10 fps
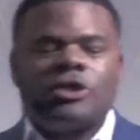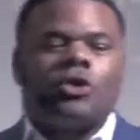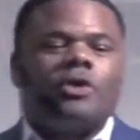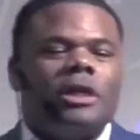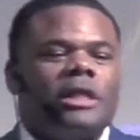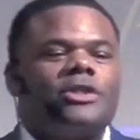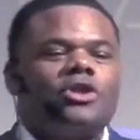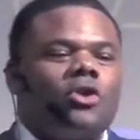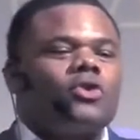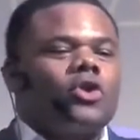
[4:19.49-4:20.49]
So the
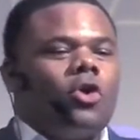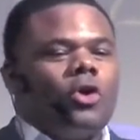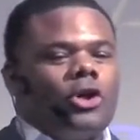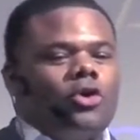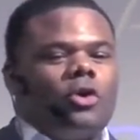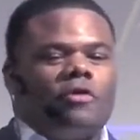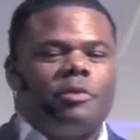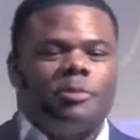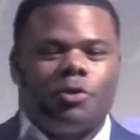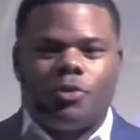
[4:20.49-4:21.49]
list goes on and on of
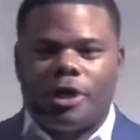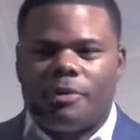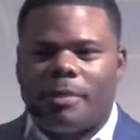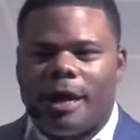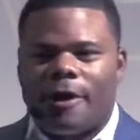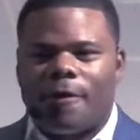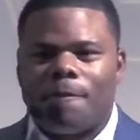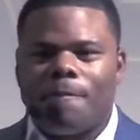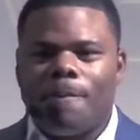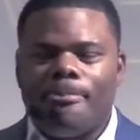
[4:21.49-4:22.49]
people we
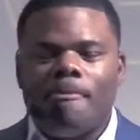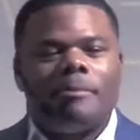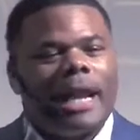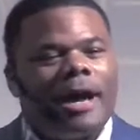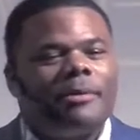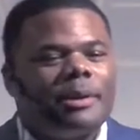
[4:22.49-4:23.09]
admire. But how